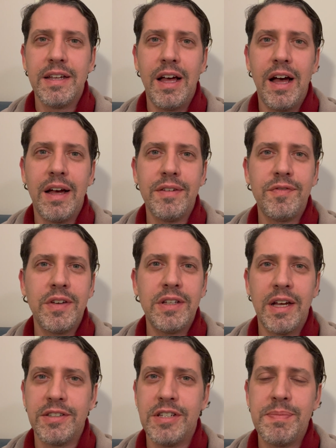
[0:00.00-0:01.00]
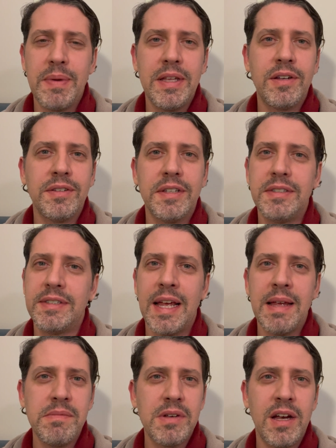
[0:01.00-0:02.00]
I feel like she's been on the
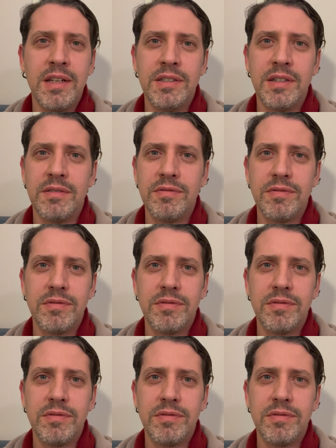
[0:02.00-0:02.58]
same kind of